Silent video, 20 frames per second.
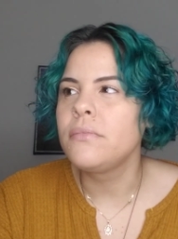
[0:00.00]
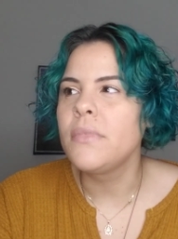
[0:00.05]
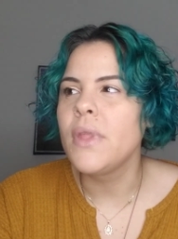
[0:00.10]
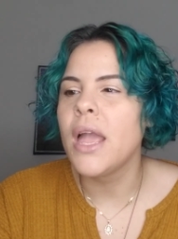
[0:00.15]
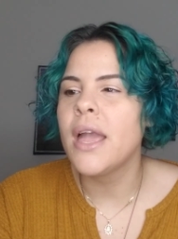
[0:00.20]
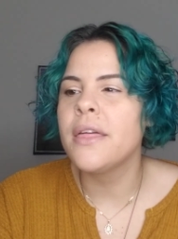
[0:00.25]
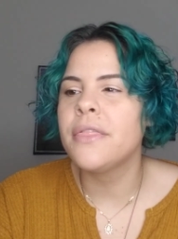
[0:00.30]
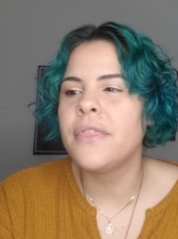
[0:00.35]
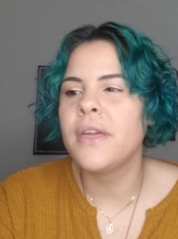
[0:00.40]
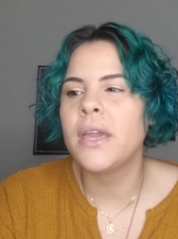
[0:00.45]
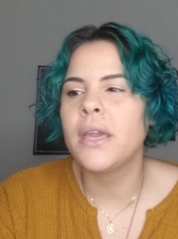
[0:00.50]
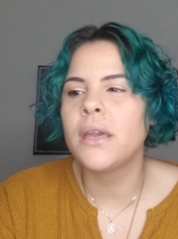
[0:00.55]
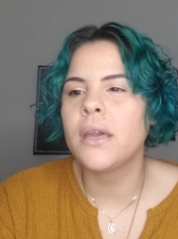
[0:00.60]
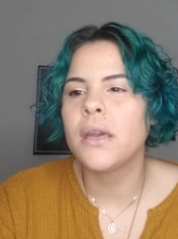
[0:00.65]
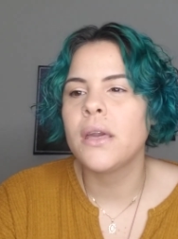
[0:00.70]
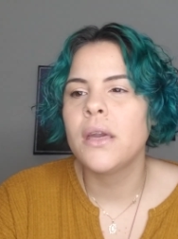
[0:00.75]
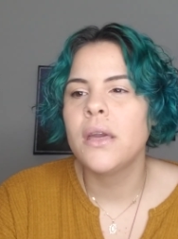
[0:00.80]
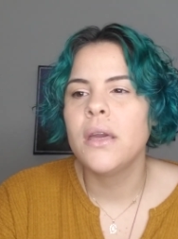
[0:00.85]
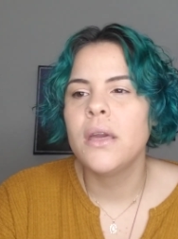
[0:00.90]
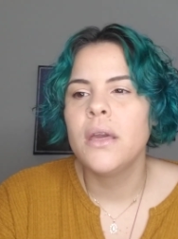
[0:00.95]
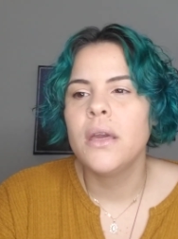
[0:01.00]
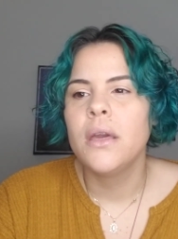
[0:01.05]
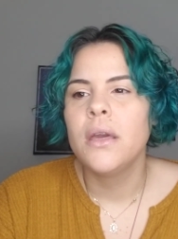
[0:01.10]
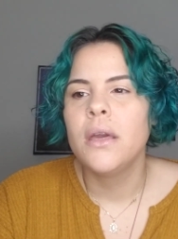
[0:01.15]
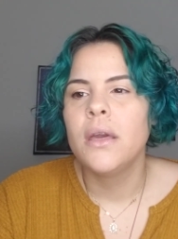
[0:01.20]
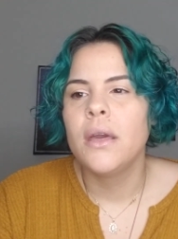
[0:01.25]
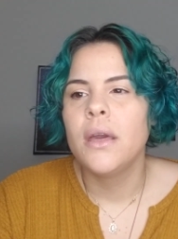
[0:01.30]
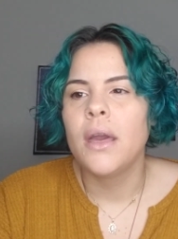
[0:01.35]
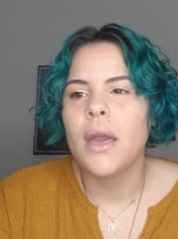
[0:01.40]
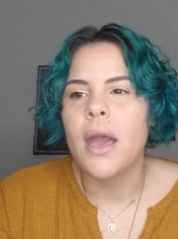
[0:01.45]
I think
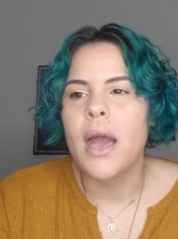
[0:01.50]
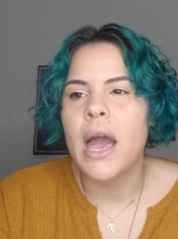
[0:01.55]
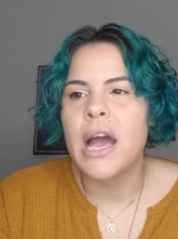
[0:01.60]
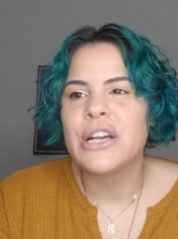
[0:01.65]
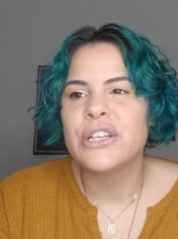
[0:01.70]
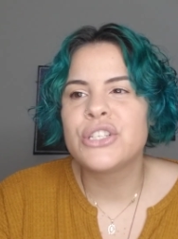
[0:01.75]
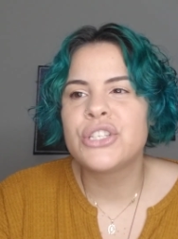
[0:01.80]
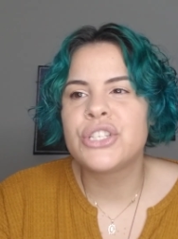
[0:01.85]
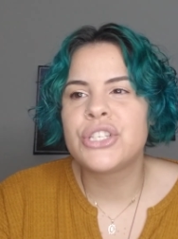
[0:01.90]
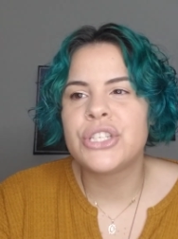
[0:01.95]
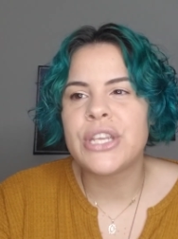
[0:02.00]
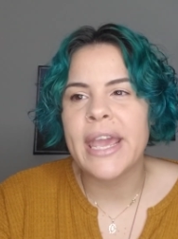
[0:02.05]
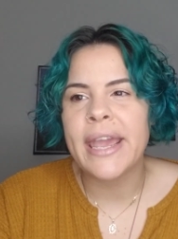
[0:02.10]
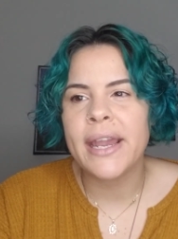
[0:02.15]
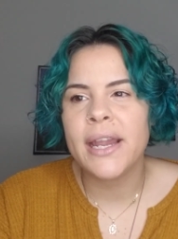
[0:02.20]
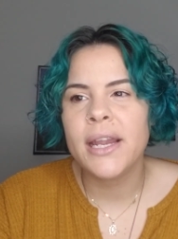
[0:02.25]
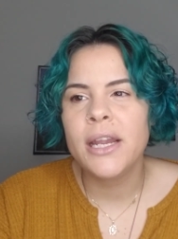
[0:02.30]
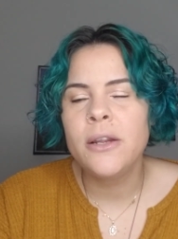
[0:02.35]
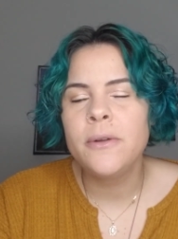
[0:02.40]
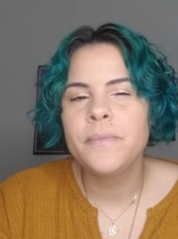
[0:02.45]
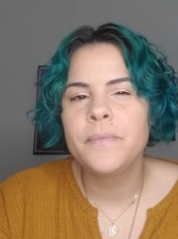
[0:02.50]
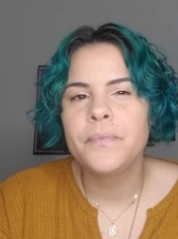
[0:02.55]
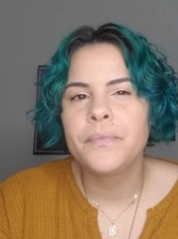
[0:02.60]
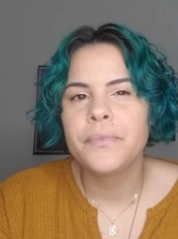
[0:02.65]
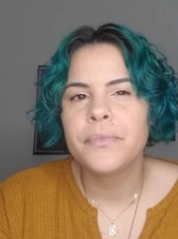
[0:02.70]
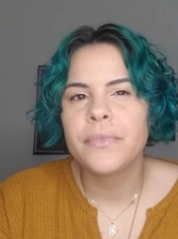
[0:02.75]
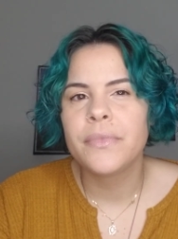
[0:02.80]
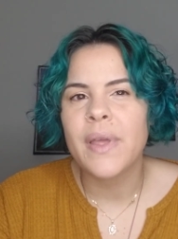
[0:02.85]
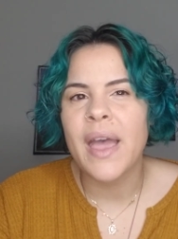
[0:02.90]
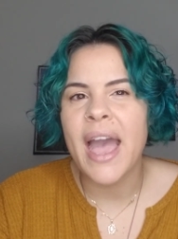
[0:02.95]
I'll share
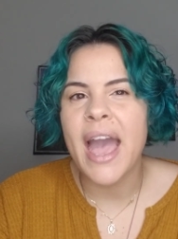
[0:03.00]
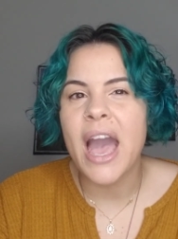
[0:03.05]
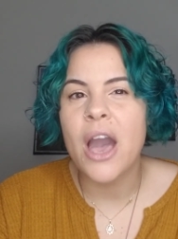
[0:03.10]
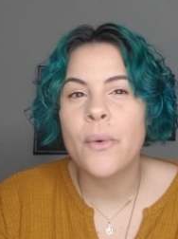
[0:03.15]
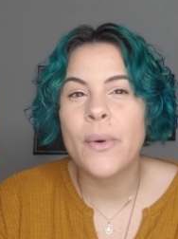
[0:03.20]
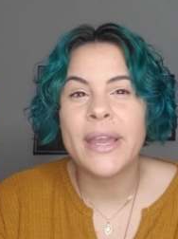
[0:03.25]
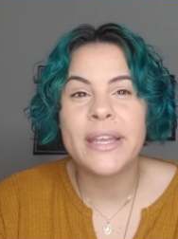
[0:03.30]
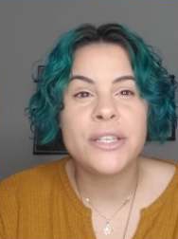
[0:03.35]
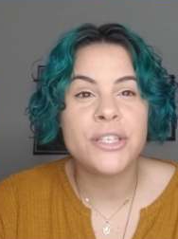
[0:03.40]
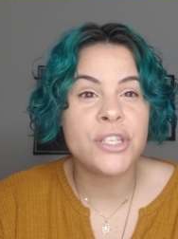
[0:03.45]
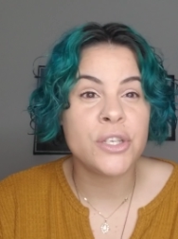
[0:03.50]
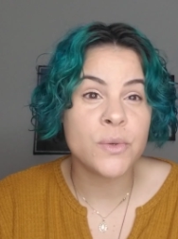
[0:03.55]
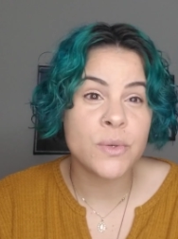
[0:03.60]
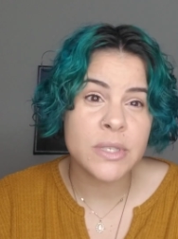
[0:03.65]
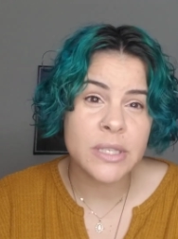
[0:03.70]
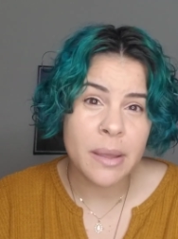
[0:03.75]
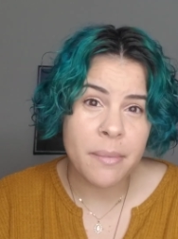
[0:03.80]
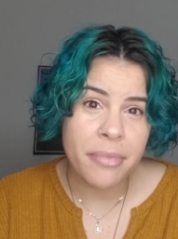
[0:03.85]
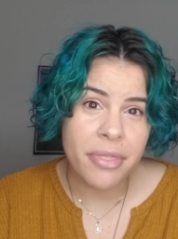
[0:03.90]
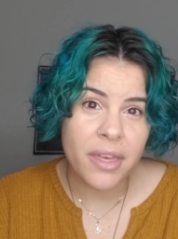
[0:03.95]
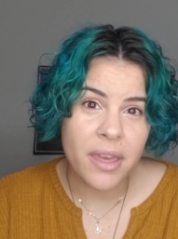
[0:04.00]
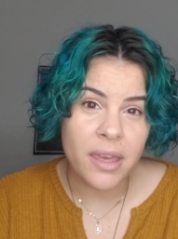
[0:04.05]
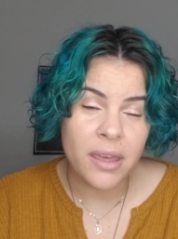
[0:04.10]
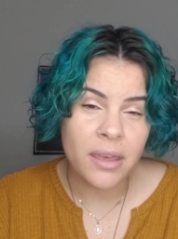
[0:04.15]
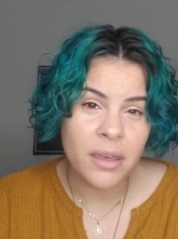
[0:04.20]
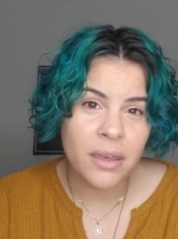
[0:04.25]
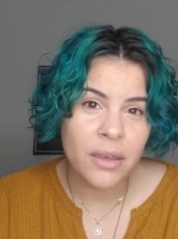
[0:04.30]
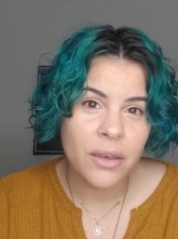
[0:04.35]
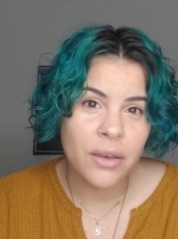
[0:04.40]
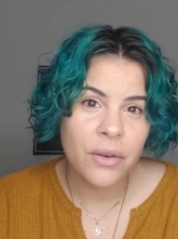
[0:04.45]
how I do something
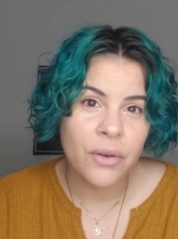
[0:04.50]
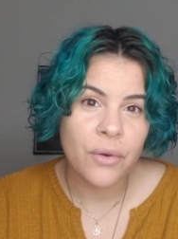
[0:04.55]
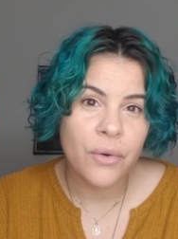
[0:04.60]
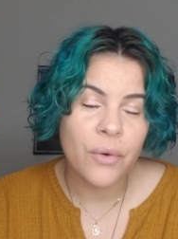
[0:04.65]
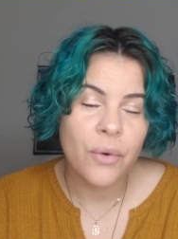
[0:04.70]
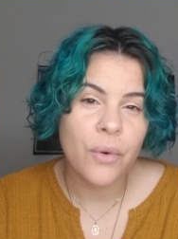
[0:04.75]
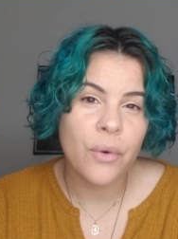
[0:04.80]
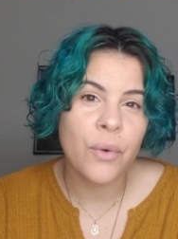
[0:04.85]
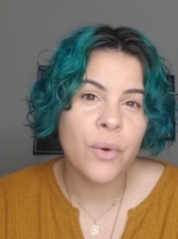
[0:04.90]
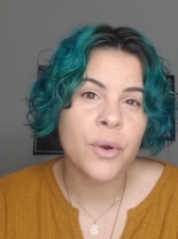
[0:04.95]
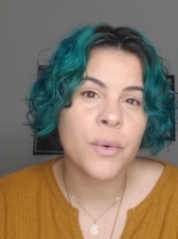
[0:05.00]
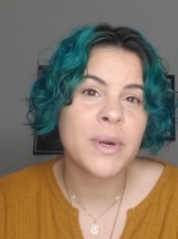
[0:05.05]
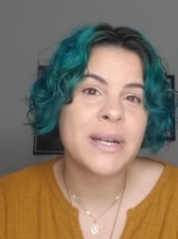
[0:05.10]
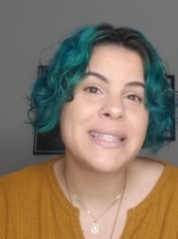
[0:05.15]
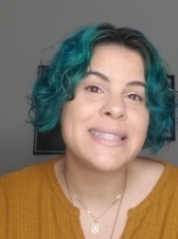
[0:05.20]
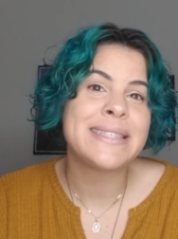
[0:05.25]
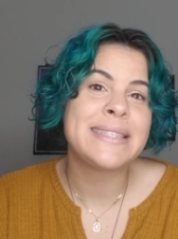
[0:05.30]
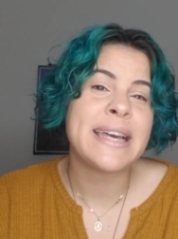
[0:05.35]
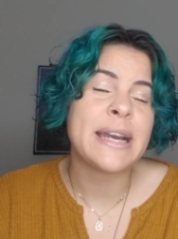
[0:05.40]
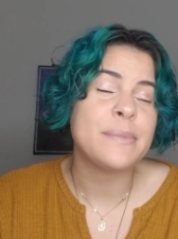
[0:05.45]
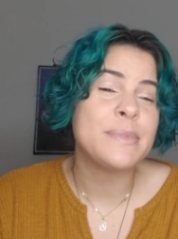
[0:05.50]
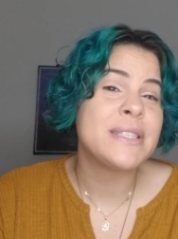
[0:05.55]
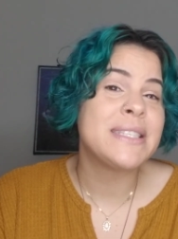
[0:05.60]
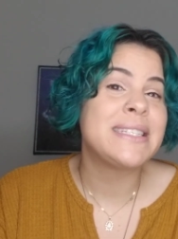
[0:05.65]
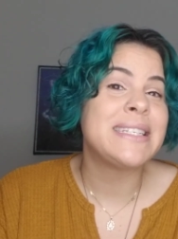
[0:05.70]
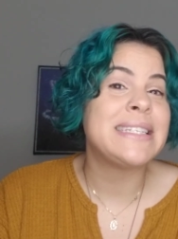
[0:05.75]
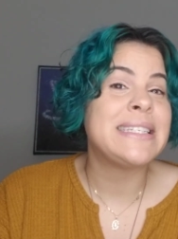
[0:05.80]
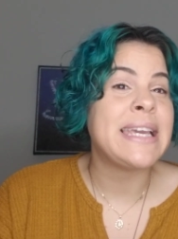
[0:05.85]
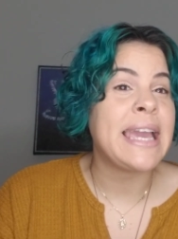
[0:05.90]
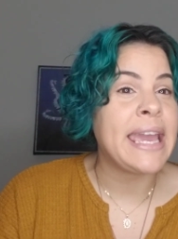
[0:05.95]
or what steps
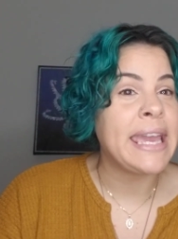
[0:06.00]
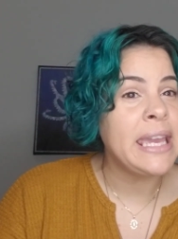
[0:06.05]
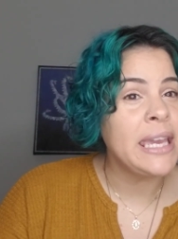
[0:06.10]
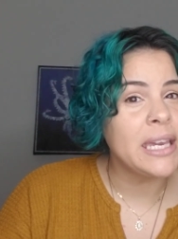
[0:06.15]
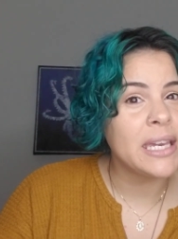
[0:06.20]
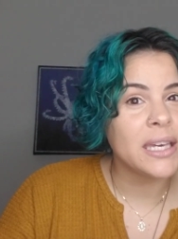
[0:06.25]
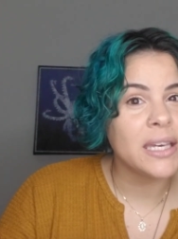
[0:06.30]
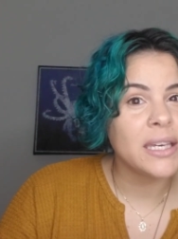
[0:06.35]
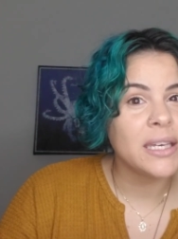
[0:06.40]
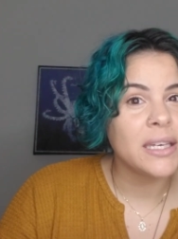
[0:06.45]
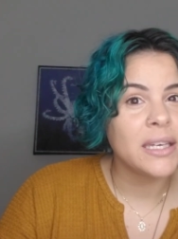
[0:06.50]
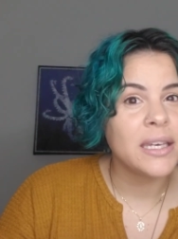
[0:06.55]
to take,